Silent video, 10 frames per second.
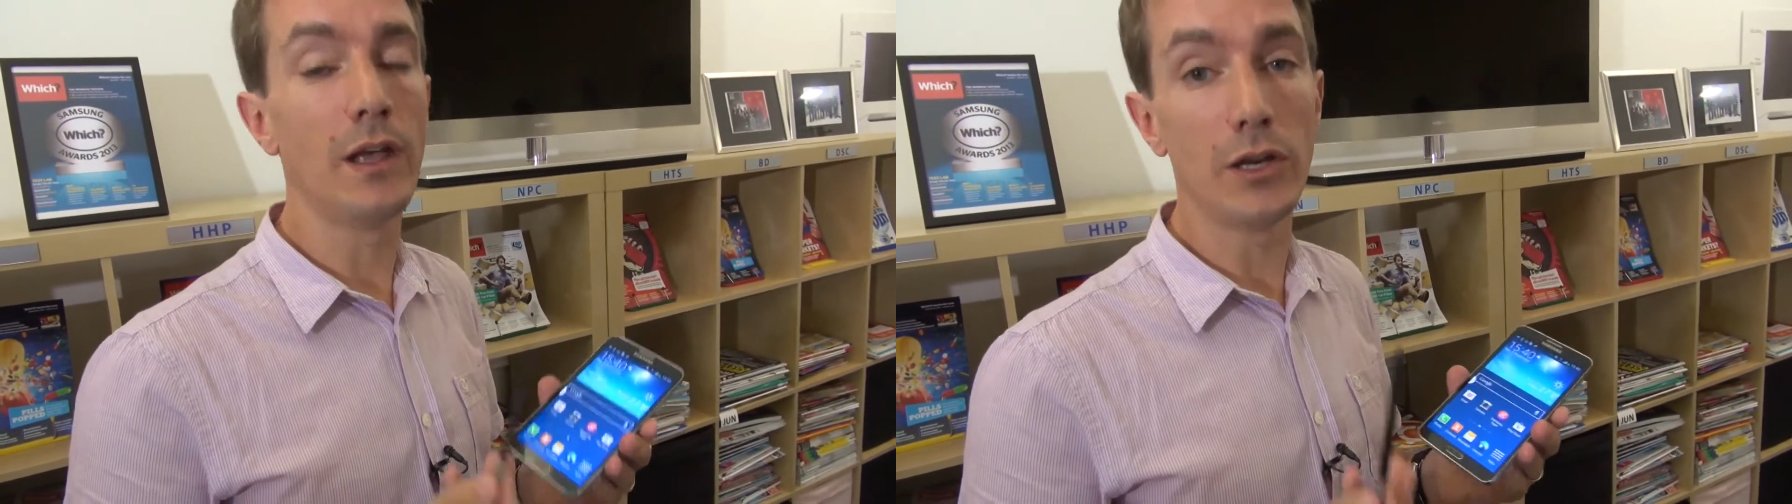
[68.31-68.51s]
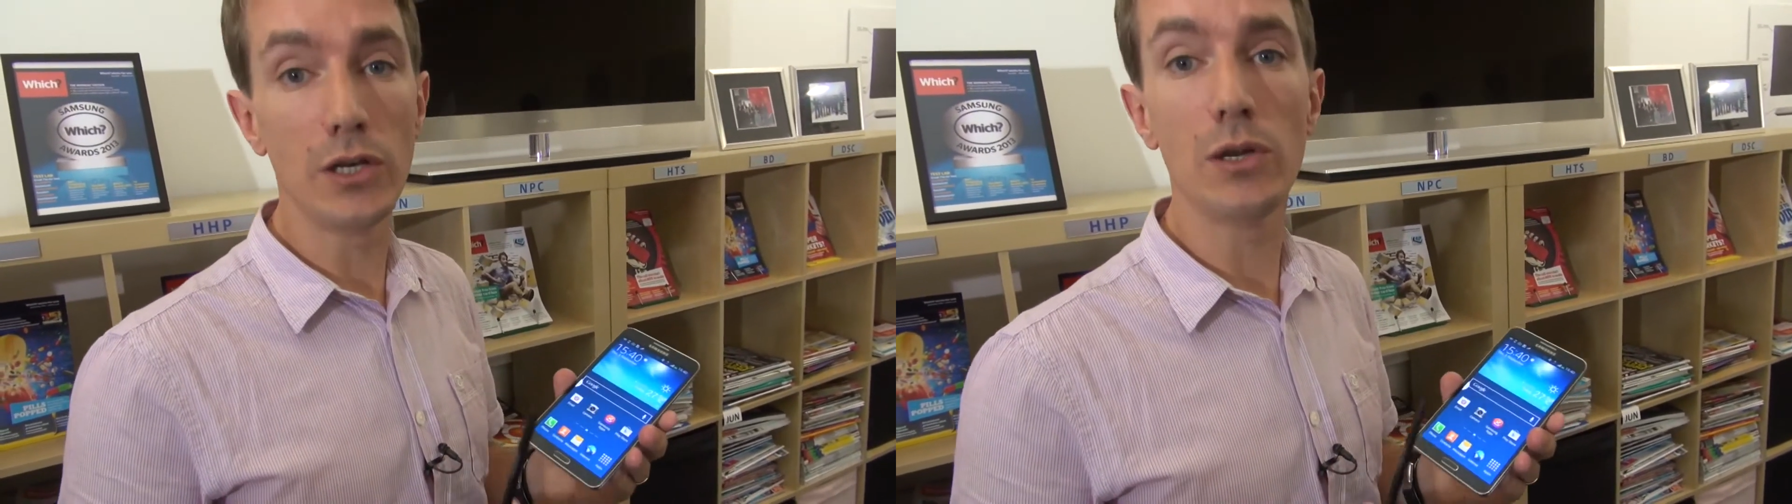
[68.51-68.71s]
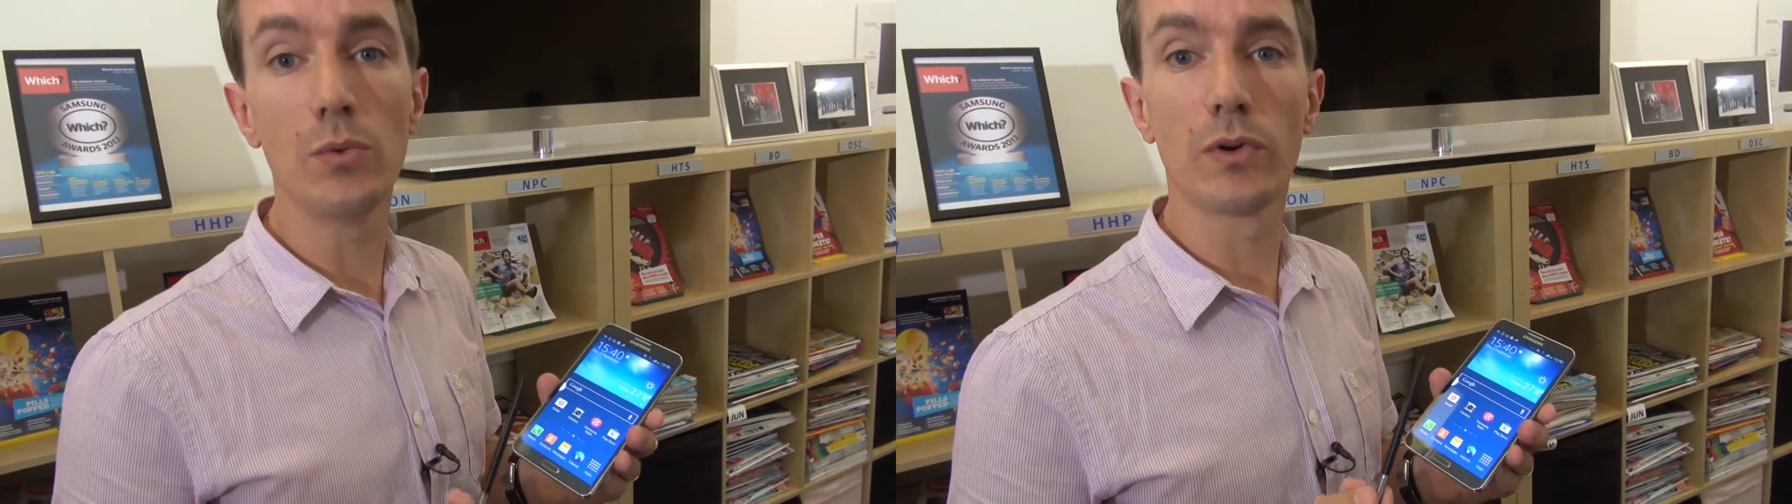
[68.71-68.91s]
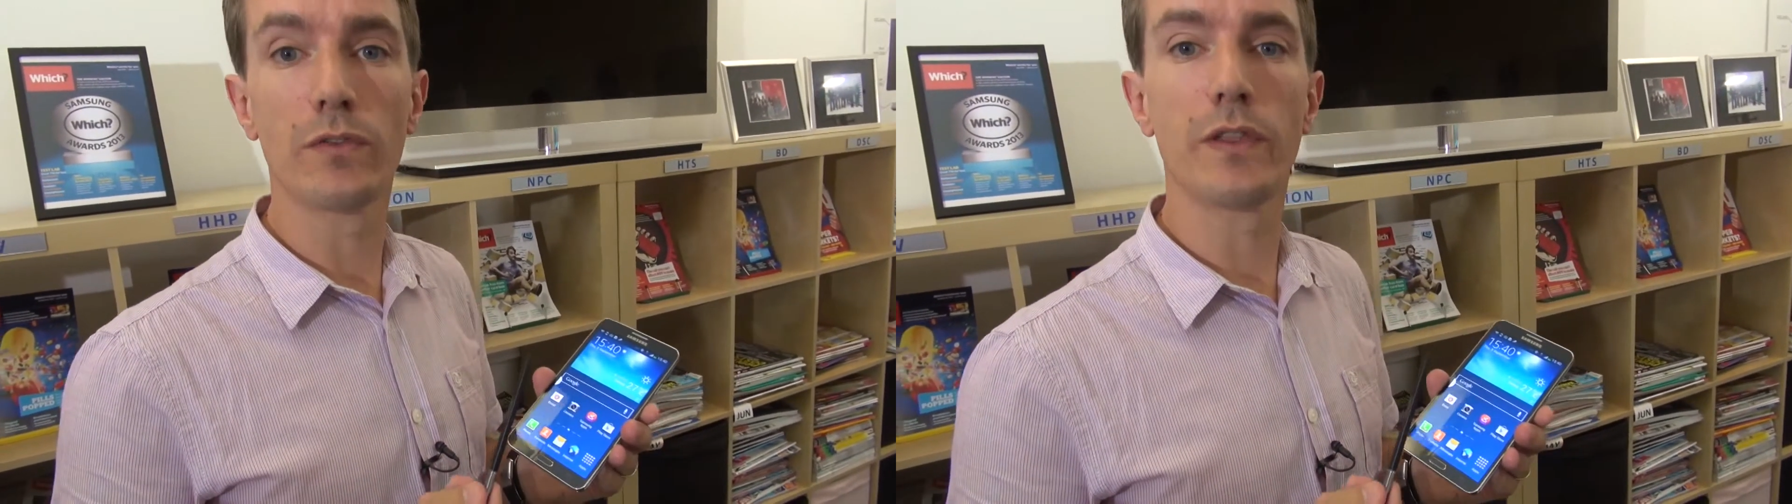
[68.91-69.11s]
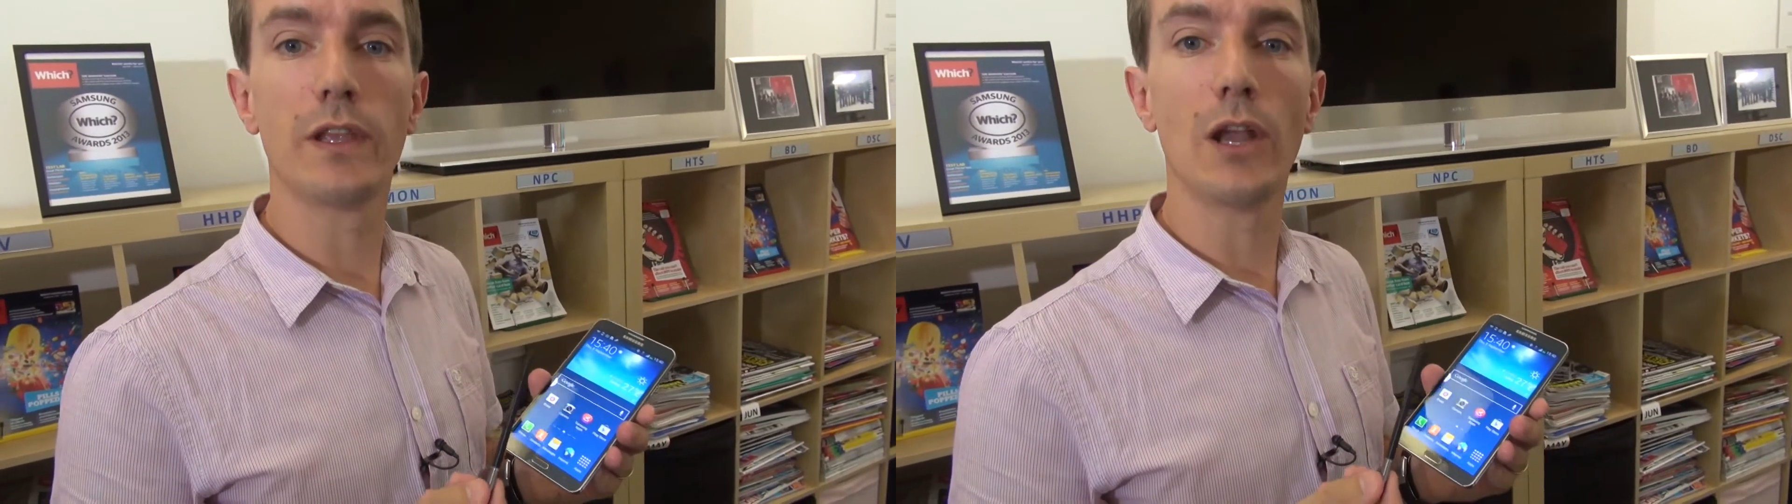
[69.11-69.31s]
new one
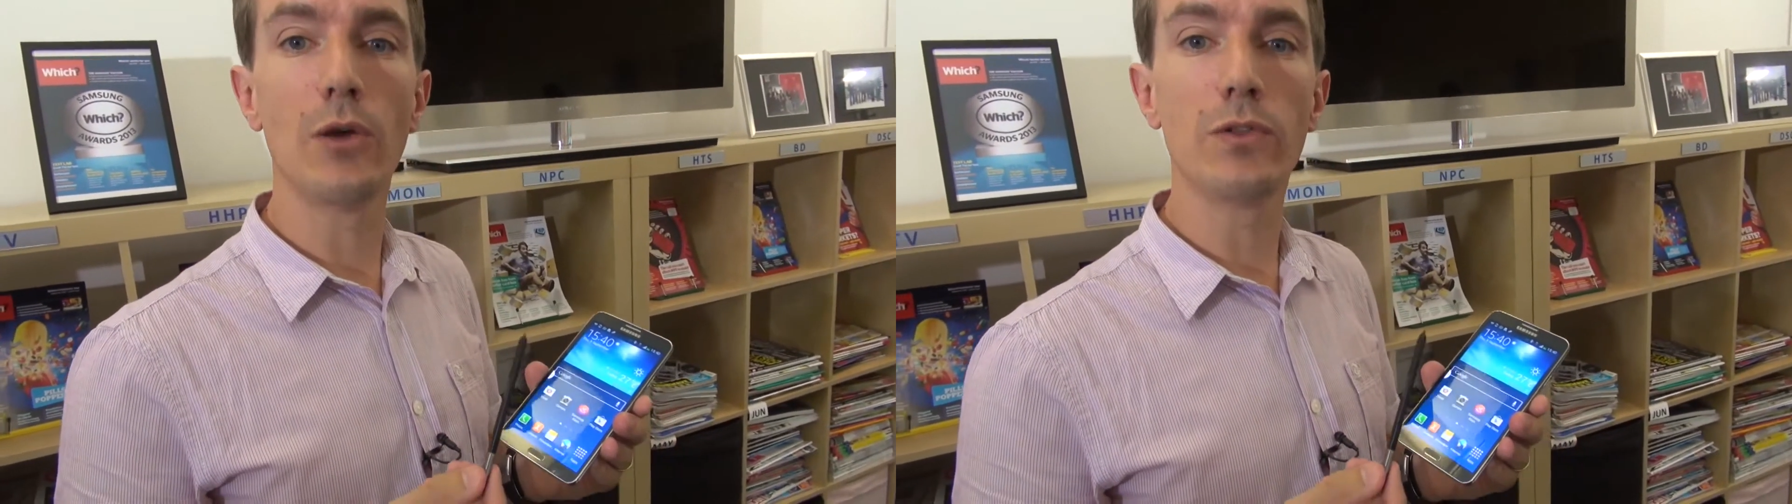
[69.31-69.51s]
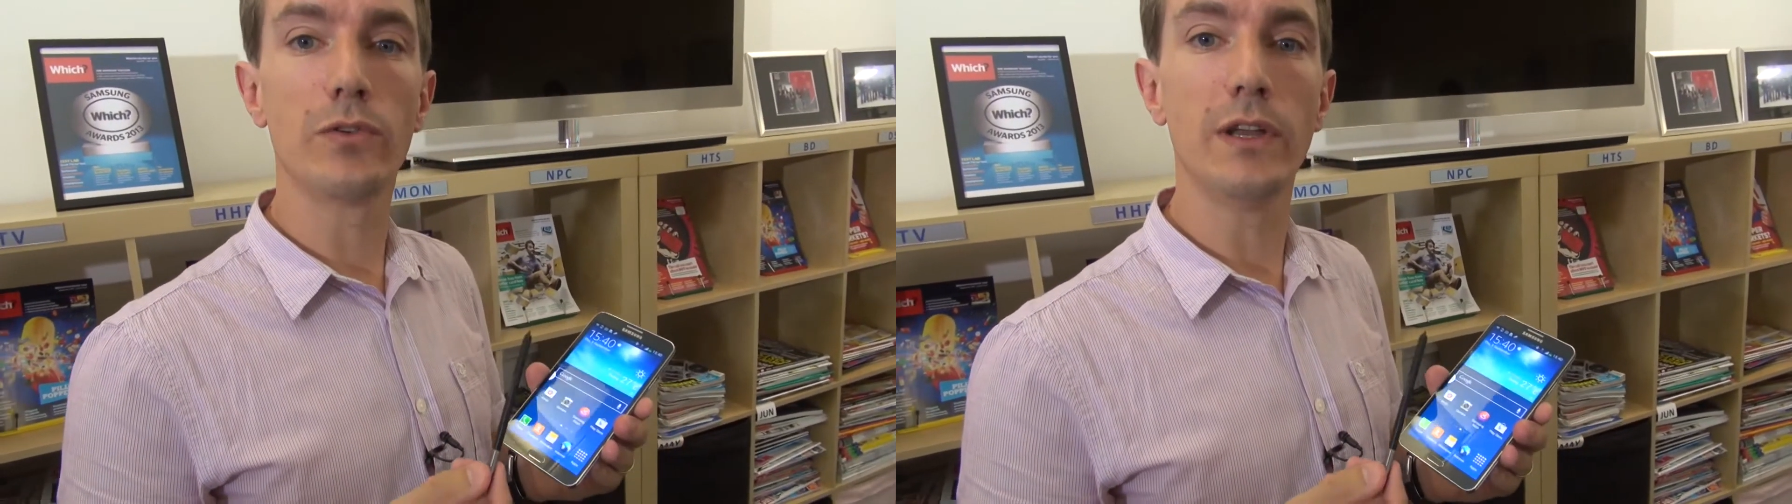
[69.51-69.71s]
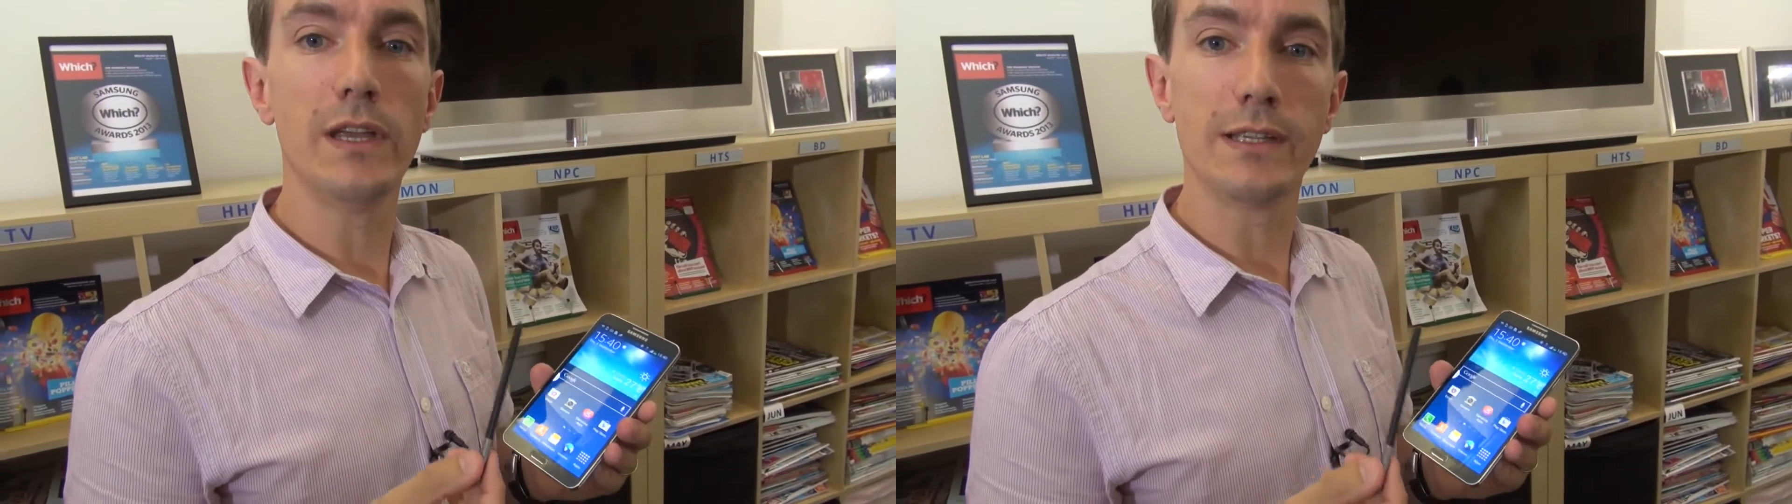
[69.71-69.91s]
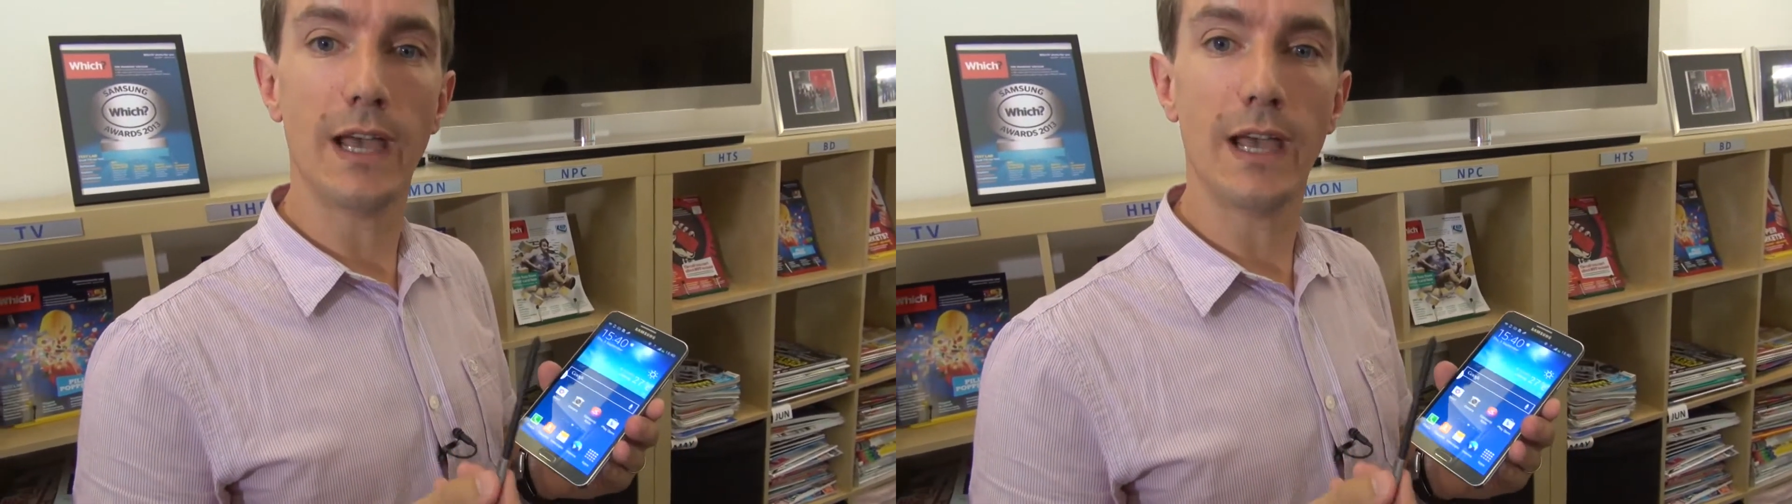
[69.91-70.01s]
for the Note 3, is